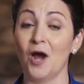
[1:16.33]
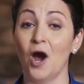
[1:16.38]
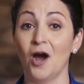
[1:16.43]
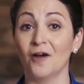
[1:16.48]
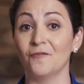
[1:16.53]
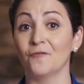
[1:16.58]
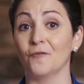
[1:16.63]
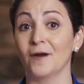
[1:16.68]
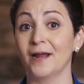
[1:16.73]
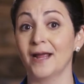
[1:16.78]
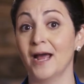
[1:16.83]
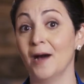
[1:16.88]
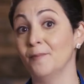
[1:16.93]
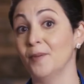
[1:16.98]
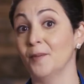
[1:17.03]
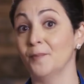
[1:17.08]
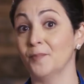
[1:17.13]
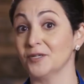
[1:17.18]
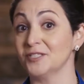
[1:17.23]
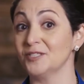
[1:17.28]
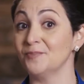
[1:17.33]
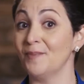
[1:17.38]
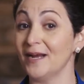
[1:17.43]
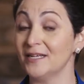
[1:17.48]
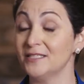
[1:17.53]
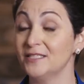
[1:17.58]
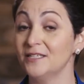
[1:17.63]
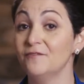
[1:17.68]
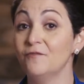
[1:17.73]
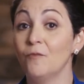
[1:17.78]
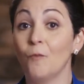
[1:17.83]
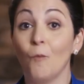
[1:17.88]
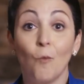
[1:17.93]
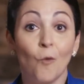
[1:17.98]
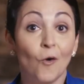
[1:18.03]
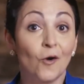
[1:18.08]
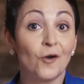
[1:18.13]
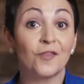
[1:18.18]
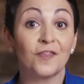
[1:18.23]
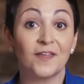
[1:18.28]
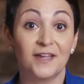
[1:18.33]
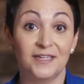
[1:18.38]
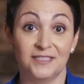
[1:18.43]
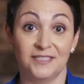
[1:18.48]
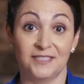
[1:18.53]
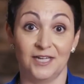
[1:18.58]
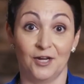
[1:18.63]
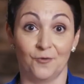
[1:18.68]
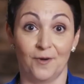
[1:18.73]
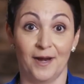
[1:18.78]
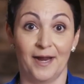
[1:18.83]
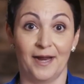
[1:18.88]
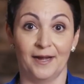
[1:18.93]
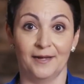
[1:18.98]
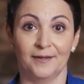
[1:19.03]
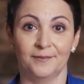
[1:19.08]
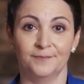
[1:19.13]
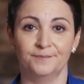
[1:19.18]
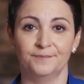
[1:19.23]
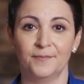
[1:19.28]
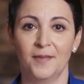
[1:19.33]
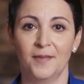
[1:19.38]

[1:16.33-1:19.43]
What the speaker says: offering up a perspective worth considering.